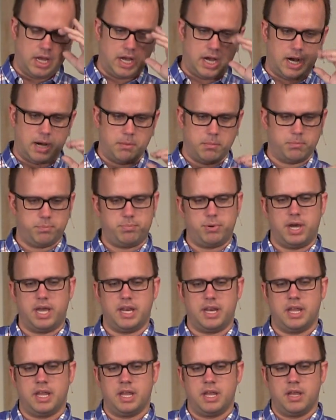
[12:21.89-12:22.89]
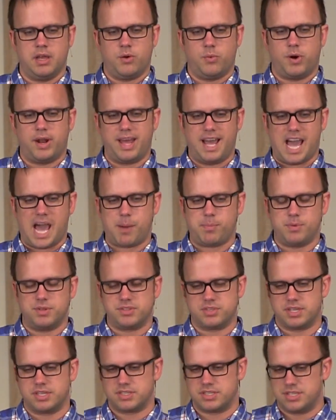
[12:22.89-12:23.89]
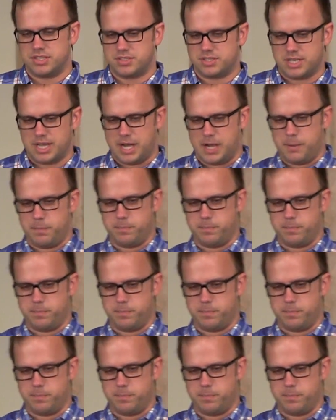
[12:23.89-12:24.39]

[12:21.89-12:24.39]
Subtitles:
But what happens is